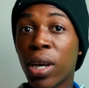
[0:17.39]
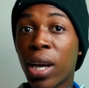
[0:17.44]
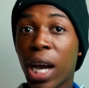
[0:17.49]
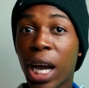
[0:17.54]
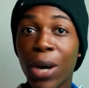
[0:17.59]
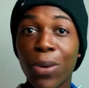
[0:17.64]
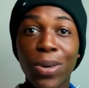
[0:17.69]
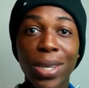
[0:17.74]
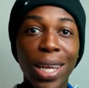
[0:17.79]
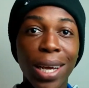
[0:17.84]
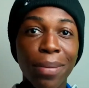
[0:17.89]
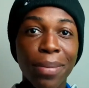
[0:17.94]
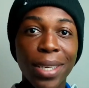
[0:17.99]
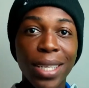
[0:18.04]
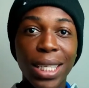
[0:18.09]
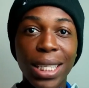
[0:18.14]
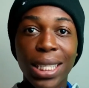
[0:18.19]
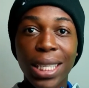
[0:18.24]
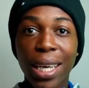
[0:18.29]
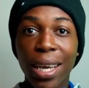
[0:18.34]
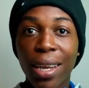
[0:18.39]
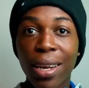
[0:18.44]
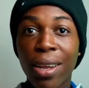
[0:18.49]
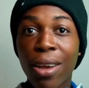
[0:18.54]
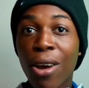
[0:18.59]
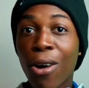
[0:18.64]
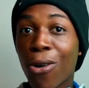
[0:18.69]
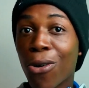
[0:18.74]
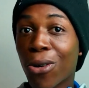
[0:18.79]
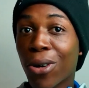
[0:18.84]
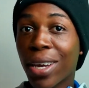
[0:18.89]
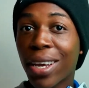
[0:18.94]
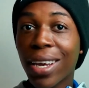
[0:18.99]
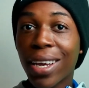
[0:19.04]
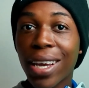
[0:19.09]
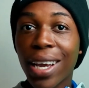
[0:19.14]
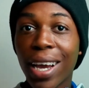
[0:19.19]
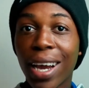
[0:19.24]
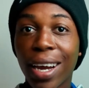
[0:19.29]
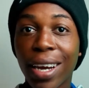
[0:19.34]
And with that being said, okay
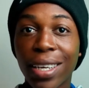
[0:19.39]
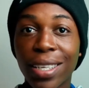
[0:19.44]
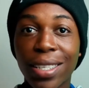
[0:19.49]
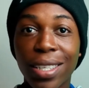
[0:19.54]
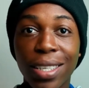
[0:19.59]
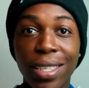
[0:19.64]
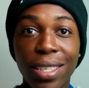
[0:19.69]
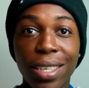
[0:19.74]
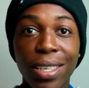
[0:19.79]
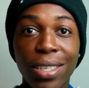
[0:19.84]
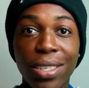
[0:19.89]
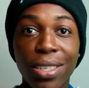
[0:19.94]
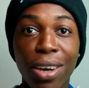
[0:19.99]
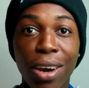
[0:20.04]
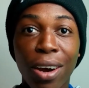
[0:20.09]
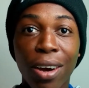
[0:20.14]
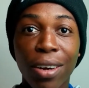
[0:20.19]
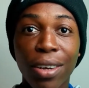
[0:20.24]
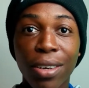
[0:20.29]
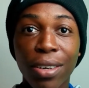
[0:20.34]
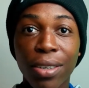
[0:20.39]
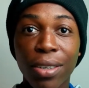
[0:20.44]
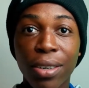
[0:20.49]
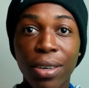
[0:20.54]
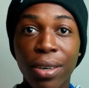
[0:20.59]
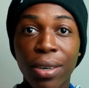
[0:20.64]
guys, let's get started.